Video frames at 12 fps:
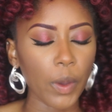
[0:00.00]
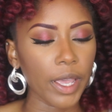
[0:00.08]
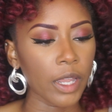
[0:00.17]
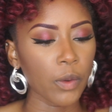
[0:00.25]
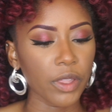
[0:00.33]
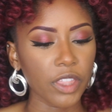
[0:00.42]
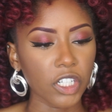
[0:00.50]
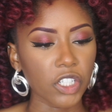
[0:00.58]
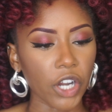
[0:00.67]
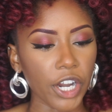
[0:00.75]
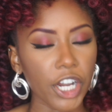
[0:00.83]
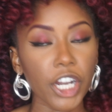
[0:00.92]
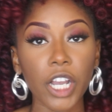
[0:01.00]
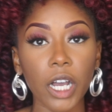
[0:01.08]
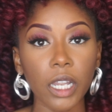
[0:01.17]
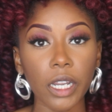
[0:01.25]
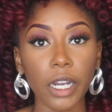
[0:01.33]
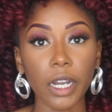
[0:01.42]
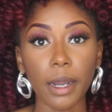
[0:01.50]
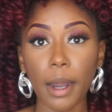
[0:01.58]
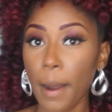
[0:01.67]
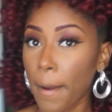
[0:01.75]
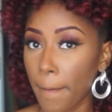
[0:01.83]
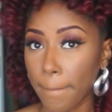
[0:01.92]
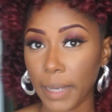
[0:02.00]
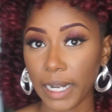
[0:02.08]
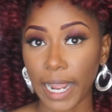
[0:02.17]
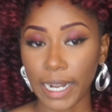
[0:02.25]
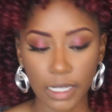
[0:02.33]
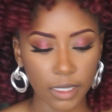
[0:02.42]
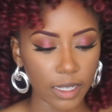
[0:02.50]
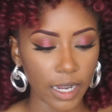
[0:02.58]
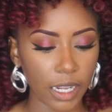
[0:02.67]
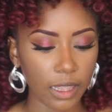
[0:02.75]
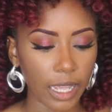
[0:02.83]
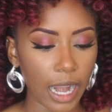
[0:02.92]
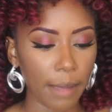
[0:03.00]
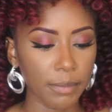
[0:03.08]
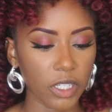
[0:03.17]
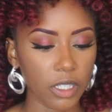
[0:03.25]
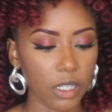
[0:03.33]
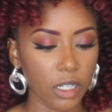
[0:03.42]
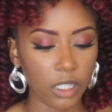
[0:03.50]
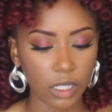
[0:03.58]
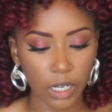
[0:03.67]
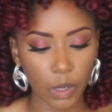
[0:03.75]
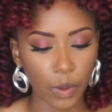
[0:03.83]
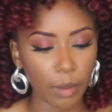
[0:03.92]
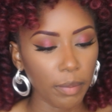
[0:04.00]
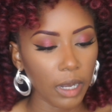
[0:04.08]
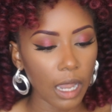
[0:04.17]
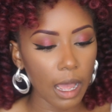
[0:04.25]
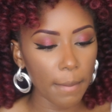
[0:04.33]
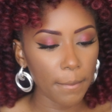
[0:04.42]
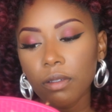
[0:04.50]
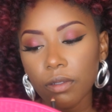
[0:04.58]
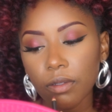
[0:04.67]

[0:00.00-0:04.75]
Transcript: in with a darker color, but I decided that I'm just gonna stick with plum.